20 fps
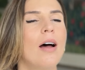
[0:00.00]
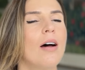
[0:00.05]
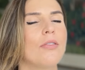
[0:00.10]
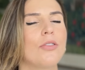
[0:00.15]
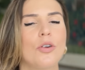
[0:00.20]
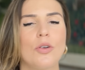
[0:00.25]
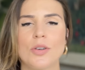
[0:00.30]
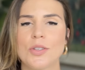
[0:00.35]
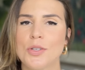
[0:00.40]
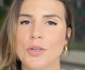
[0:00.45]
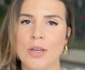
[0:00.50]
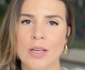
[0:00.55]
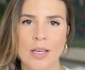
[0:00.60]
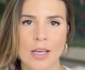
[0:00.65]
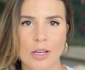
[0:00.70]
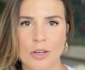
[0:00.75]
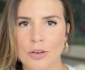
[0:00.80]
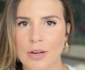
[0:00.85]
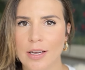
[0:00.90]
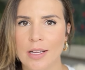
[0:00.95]
Of course, you can
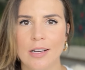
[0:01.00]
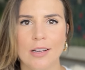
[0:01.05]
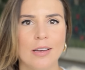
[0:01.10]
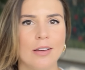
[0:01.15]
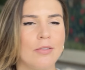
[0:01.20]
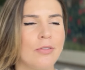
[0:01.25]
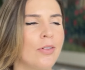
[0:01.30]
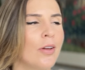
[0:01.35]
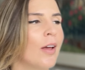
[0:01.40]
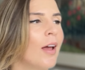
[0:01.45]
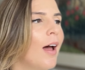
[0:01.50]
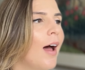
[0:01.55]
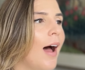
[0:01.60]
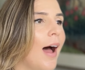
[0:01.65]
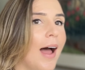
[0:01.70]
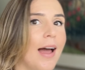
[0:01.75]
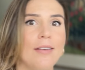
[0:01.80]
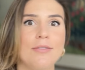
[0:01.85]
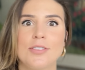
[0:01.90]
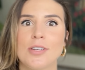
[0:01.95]
get creative.
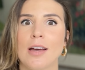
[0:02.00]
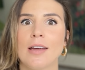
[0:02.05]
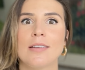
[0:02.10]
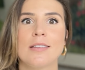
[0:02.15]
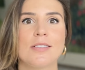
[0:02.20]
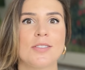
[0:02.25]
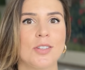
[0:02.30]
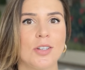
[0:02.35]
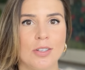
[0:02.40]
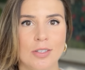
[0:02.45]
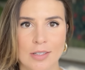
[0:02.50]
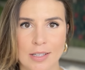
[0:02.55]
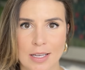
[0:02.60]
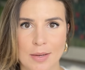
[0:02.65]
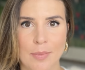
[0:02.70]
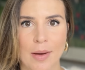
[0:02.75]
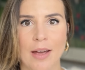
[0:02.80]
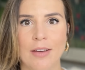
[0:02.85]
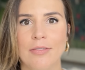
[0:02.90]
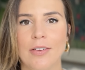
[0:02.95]
I've done certainly
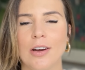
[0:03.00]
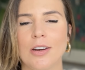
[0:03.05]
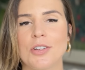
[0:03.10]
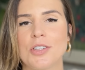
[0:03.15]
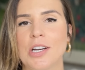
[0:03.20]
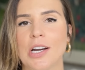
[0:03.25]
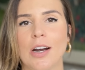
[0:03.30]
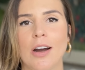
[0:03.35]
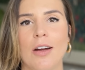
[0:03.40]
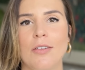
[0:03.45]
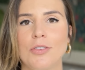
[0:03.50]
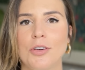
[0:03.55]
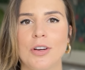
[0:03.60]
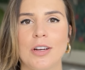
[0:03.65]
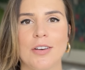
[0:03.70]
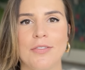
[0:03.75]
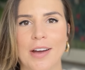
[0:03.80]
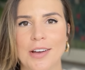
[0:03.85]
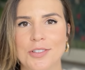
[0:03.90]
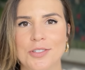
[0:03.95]
my fair share of
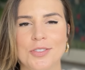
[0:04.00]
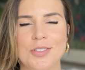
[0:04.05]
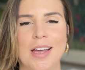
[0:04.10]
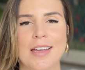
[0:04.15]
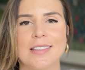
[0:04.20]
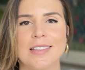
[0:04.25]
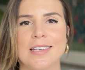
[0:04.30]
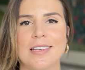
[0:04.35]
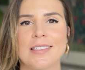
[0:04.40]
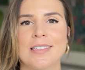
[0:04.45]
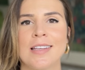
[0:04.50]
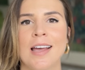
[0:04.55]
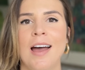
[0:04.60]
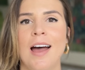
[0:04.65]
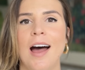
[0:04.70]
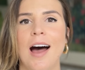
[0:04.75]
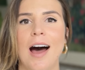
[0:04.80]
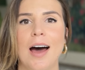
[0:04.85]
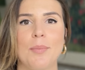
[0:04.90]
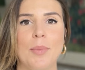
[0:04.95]
creative exercises
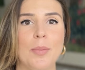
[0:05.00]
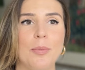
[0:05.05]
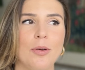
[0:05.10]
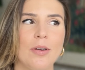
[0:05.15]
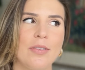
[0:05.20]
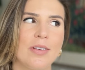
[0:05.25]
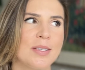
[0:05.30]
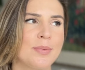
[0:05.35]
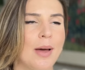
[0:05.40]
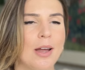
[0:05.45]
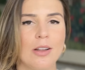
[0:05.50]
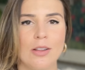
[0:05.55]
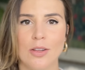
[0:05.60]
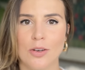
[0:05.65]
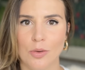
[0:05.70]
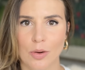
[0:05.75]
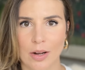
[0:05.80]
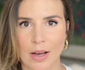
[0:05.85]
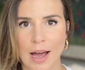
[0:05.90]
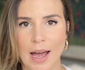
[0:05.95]
on my previous model, the
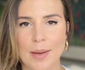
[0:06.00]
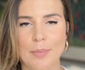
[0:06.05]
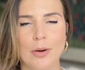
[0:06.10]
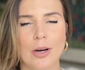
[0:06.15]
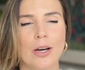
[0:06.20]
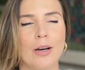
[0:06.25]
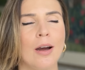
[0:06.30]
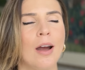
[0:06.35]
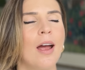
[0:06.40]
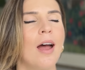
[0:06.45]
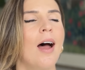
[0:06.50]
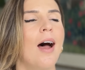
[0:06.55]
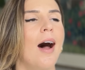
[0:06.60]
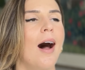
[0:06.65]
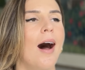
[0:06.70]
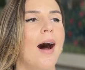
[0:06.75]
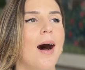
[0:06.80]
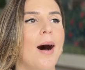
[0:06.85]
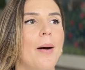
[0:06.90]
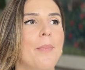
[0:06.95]
Nordic Hyper.
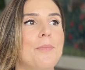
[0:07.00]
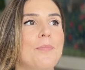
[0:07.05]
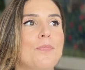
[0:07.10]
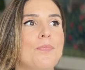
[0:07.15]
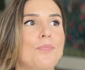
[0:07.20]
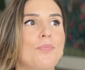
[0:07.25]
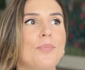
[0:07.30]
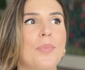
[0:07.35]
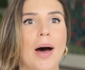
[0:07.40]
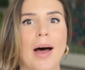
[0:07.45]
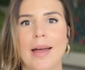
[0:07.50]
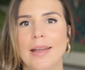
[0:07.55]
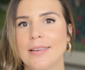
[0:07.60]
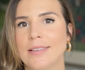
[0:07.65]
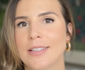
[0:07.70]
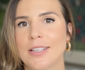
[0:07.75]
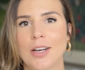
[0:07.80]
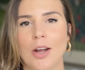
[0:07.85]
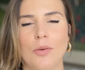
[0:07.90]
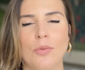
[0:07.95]

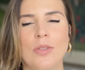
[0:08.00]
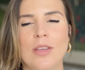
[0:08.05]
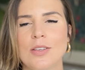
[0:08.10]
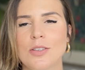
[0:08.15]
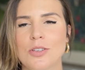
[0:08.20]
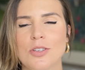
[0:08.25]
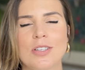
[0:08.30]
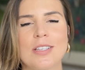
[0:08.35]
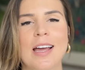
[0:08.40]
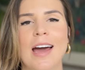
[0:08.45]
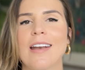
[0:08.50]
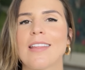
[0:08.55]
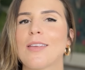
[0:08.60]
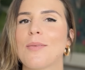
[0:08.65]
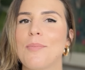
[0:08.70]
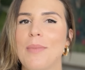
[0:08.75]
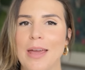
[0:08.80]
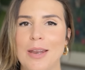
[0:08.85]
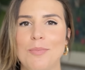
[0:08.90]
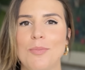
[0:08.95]
But these are just kind of
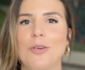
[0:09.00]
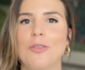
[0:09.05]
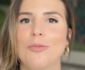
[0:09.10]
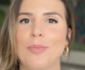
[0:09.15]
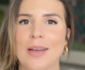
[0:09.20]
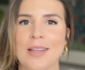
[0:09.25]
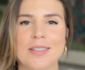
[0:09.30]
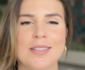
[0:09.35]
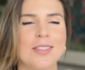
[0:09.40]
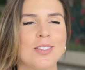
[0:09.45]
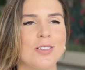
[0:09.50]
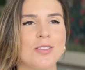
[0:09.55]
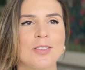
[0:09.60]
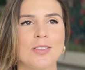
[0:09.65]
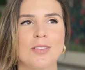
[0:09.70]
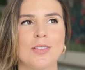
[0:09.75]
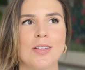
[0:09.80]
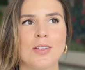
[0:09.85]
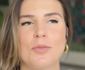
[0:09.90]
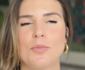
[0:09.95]
the main movements.
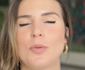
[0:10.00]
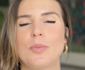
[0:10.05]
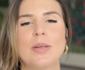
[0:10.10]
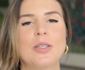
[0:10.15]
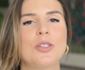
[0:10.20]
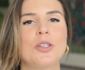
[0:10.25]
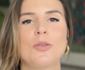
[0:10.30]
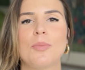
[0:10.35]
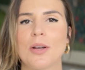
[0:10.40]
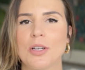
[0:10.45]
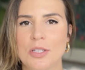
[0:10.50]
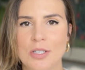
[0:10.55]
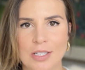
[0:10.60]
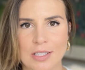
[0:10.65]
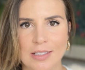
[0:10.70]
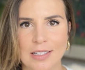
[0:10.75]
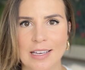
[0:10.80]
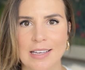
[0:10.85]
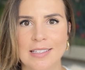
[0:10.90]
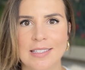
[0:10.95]
It would be too much to
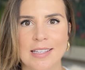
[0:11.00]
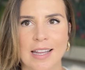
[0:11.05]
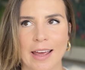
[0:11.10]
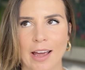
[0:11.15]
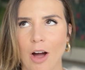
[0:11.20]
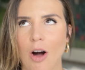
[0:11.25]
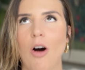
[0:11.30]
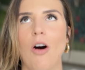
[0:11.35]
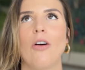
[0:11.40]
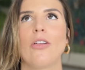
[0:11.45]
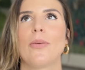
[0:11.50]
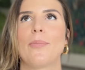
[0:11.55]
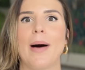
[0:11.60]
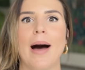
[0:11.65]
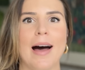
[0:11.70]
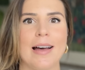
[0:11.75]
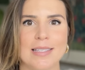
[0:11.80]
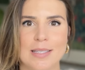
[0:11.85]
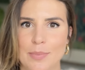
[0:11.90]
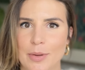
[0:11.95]
list like all the
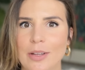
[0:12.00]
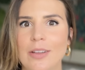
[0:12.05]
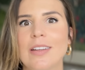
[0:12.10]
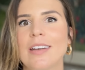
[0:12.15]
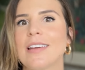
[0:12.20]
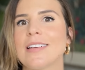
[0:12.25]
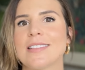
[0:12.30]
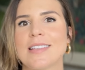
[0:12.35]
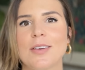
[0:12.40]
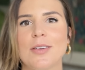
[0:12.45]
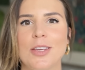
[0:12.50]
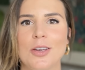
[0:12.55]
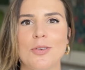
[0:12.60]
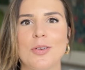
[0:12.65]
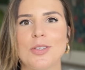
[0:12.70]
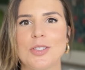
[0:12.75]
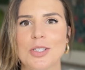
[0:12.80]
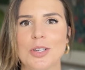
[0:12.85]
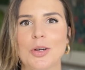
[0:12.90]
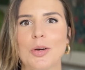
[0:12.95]
possibilities that you
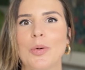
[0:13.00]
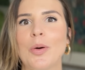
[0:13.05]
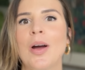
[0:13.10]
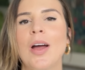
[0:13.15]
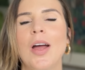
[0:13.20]
could do